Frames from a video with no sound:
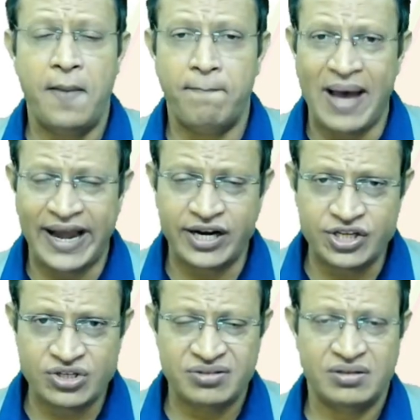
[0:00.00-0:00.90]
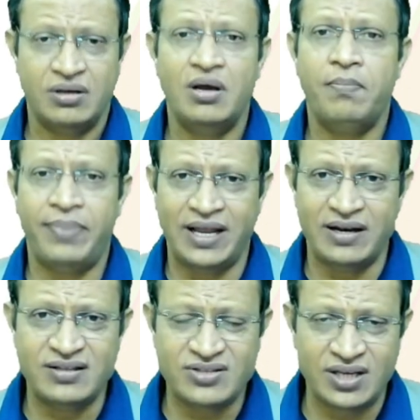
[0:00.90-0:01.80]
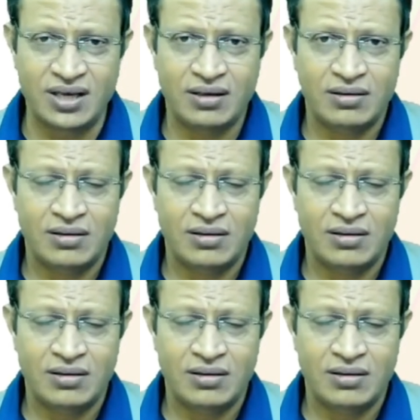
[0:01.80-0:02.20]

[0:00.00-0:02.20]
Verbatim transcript: marriage, pregnancy,